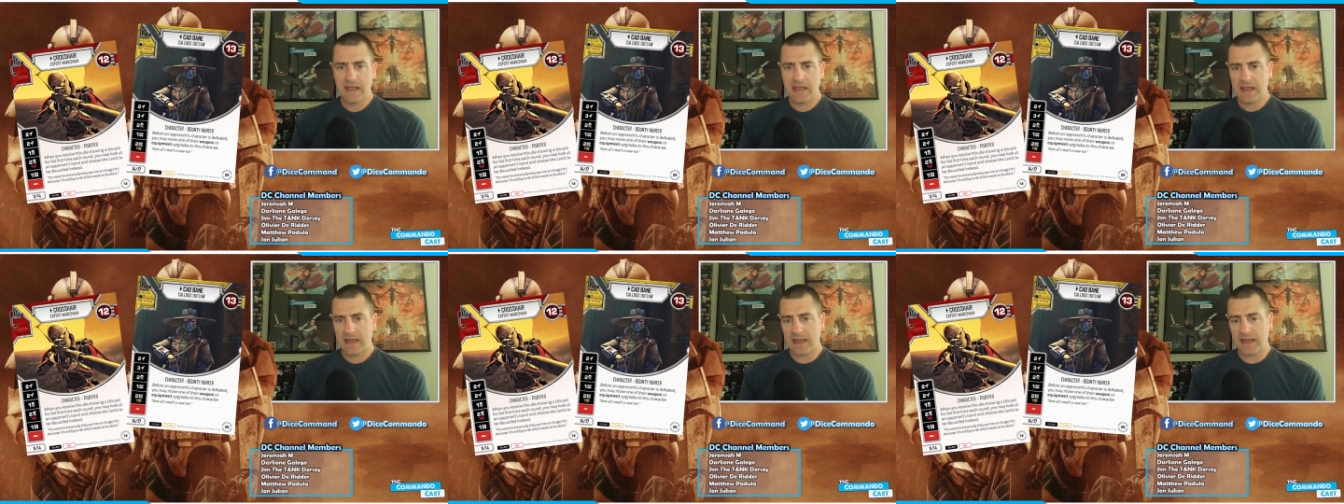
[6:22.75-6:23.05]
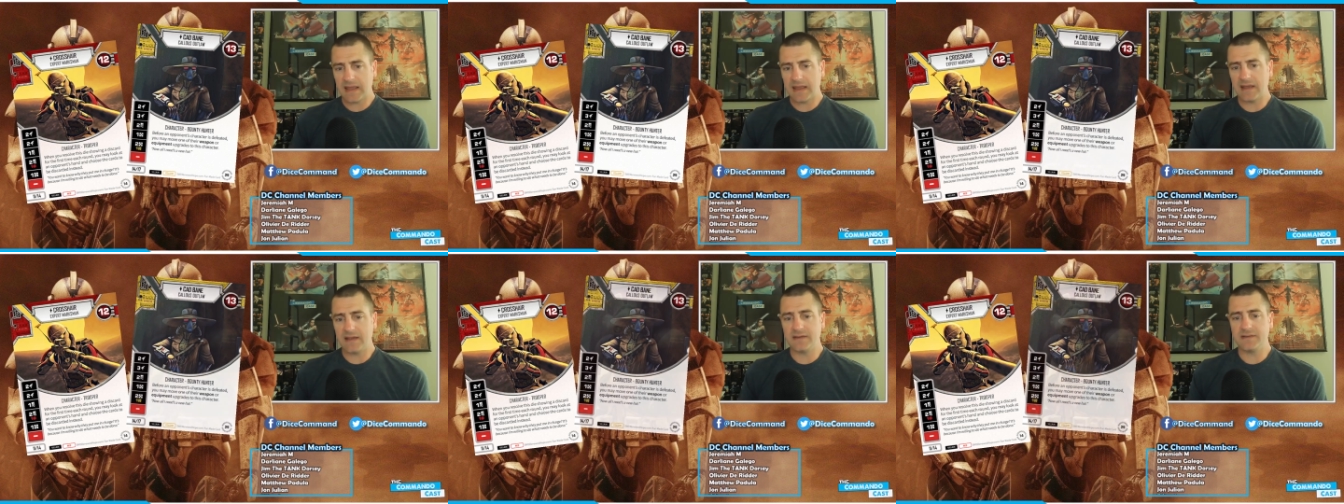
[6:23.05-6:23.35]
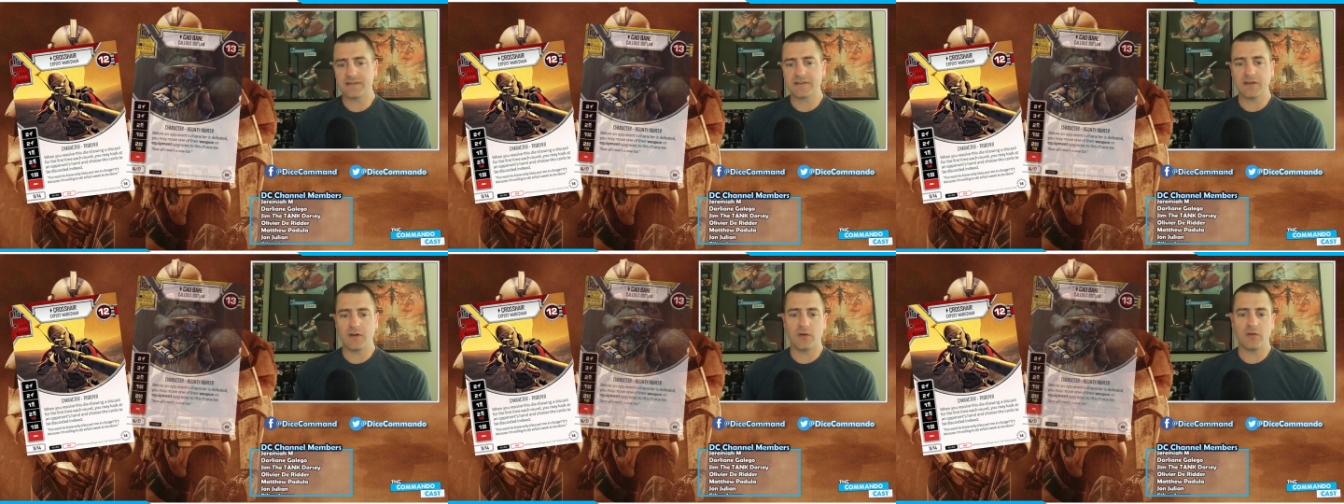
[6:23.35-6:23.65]

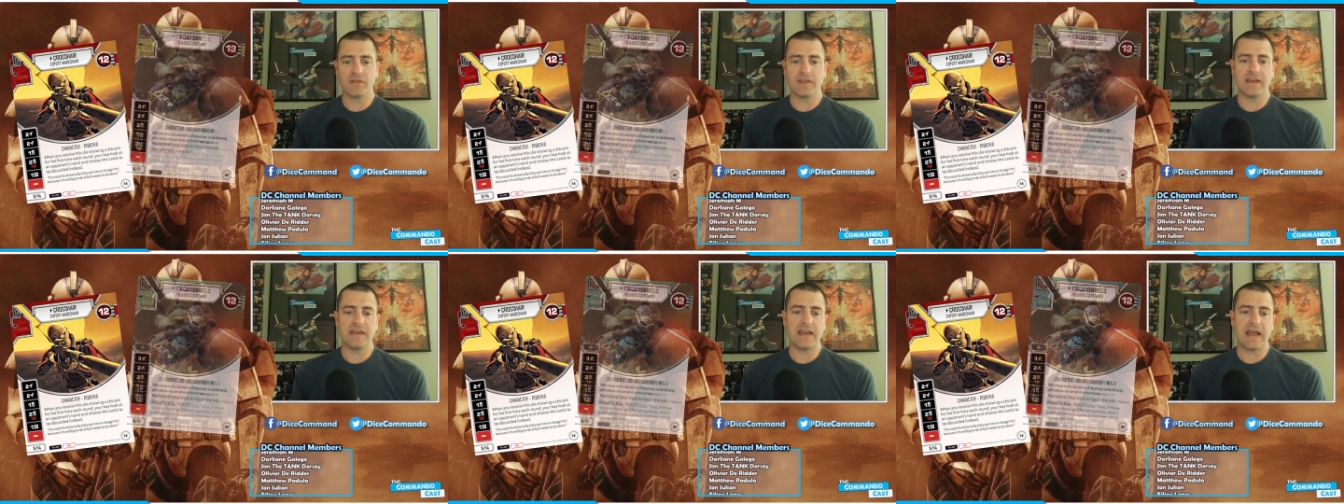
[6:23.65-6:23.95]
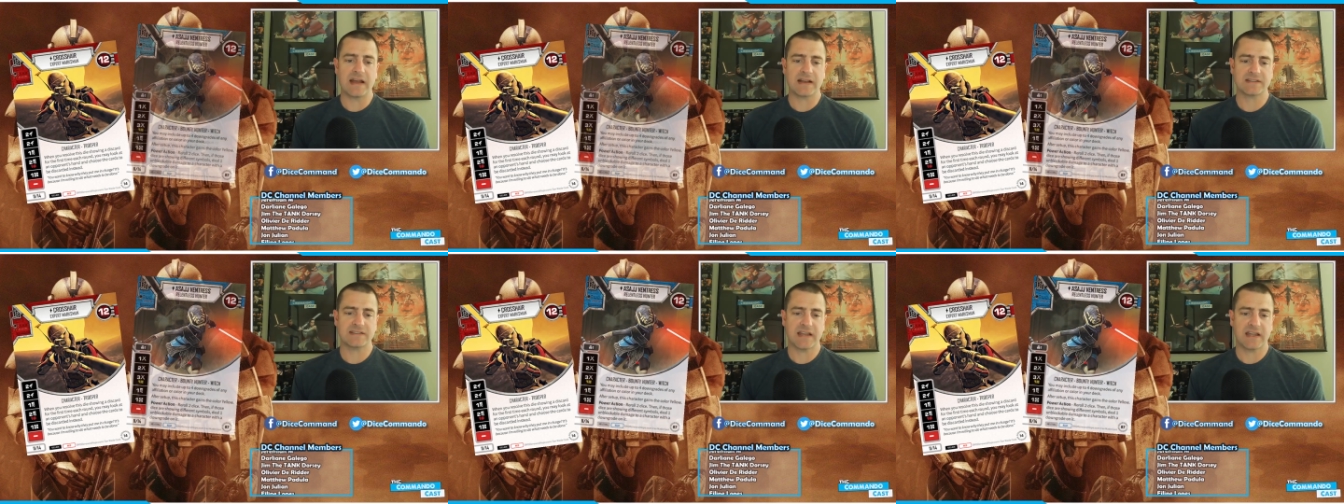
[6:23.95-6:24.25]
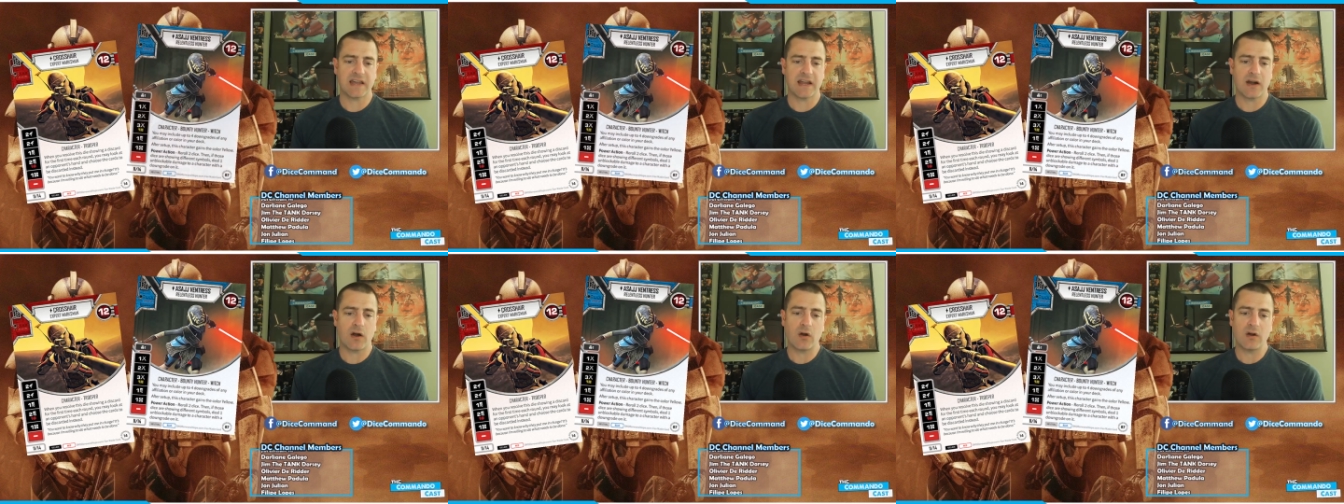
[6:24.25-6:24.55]
And, you know, then next, I
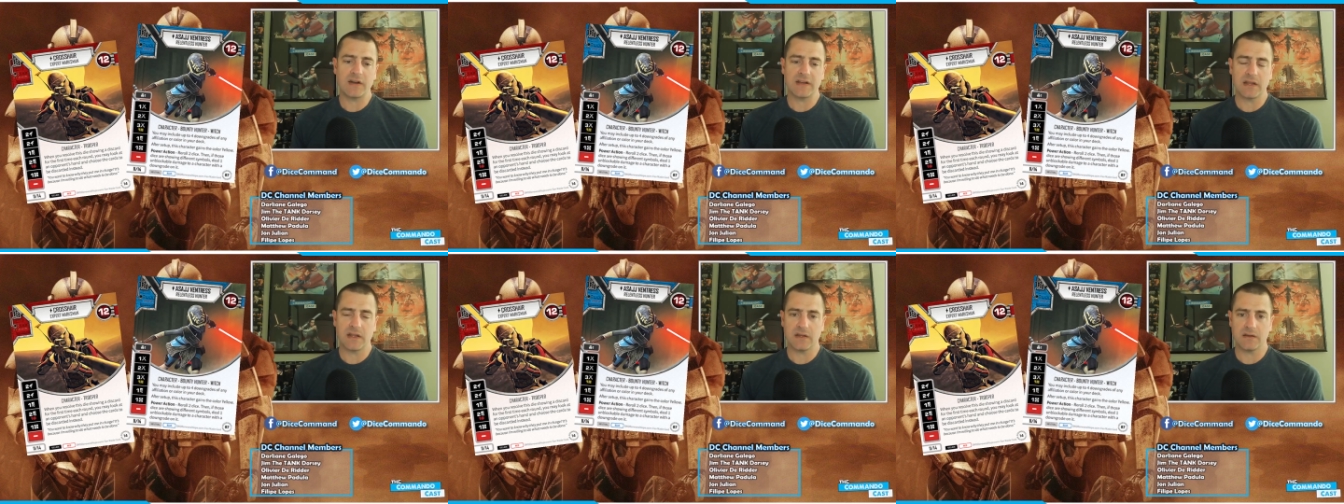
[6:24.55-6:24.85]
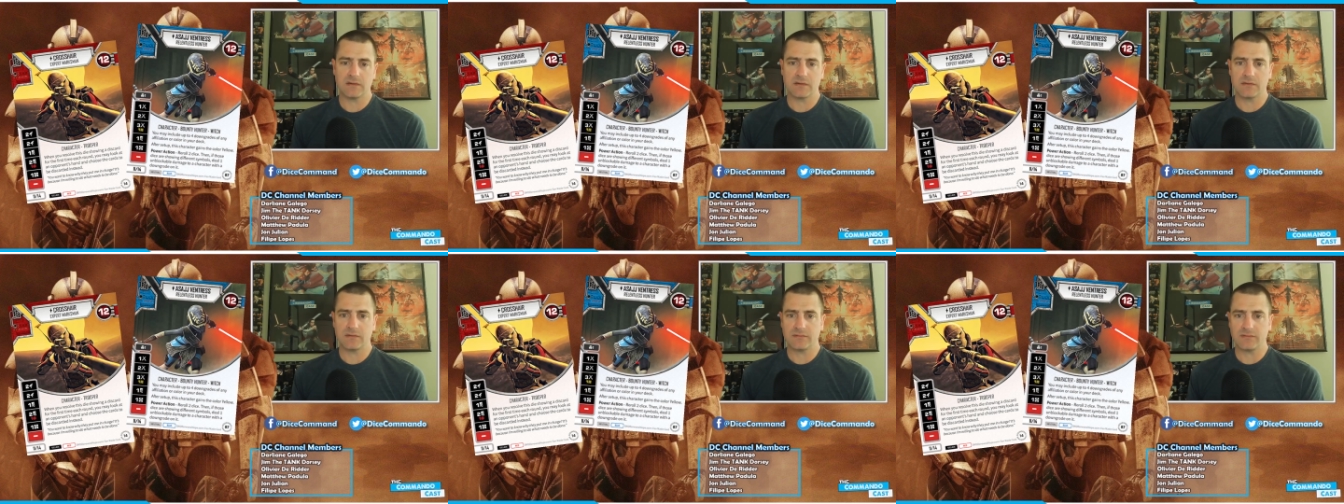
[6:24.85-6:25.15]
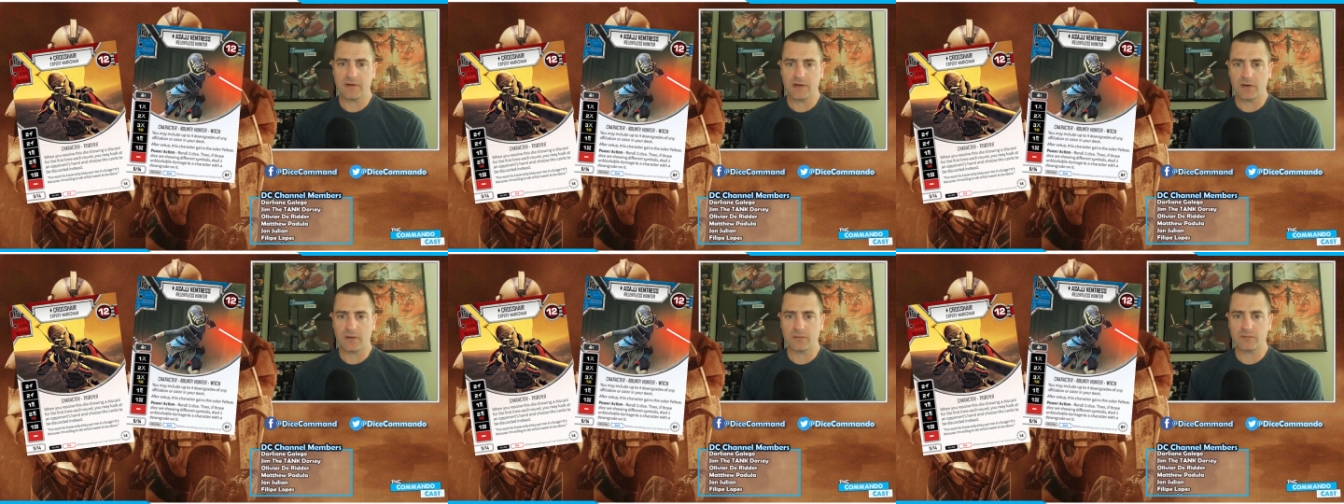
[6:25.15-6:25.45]
kind of already,
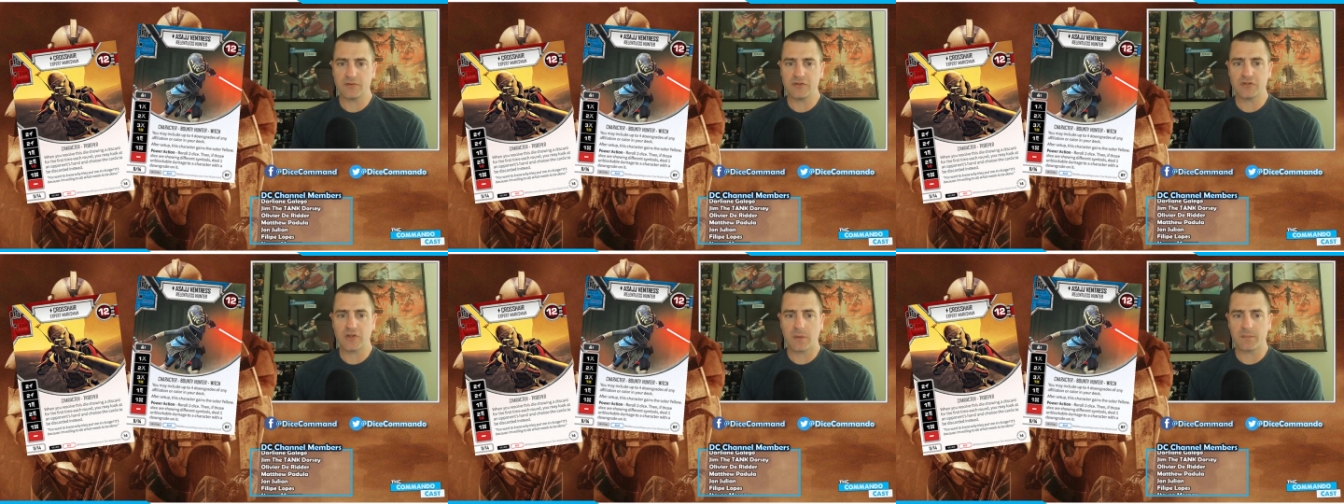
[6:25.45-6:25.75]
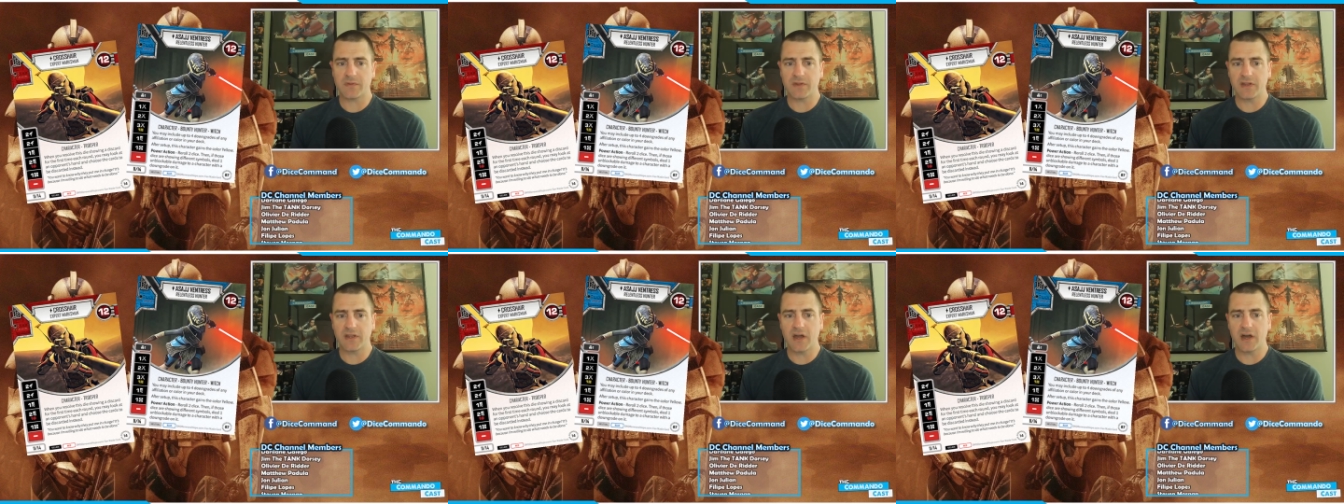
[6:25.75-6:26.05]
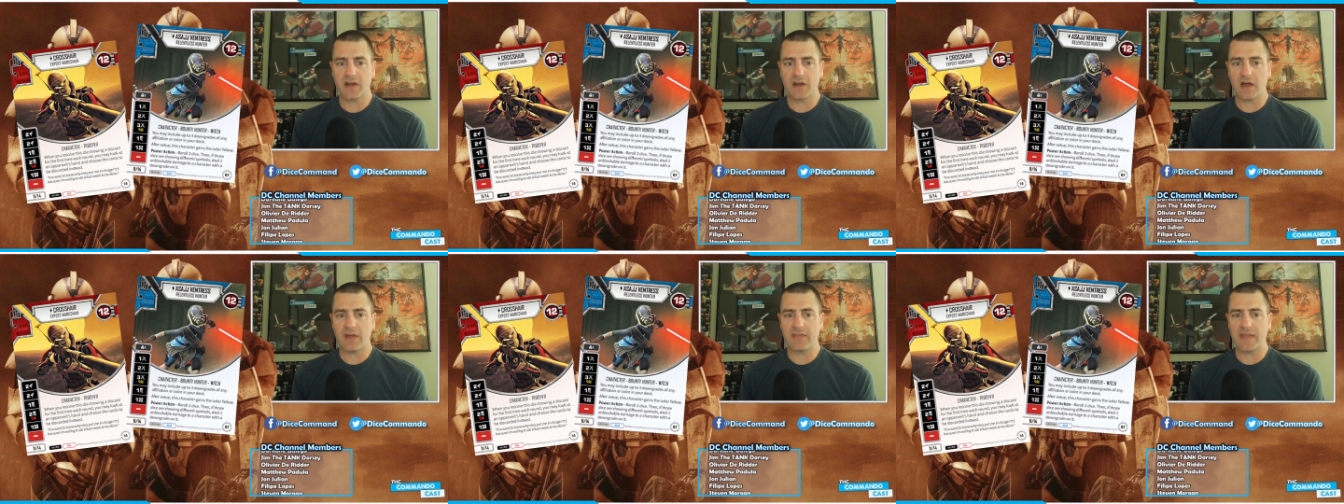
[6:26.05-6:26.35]
you know, jumped the
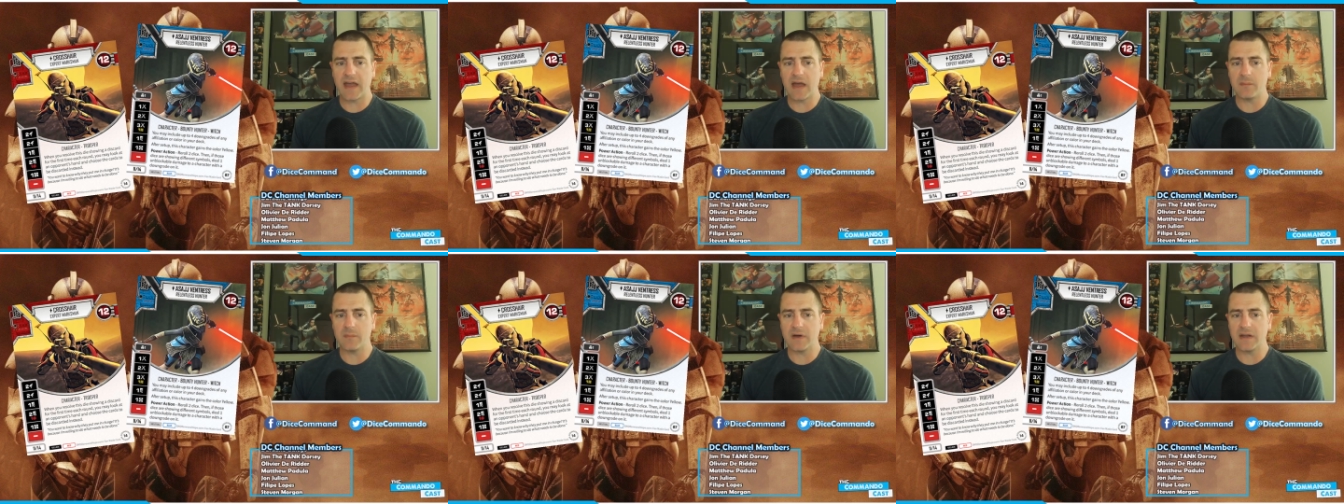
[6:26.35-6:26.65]
gun on that.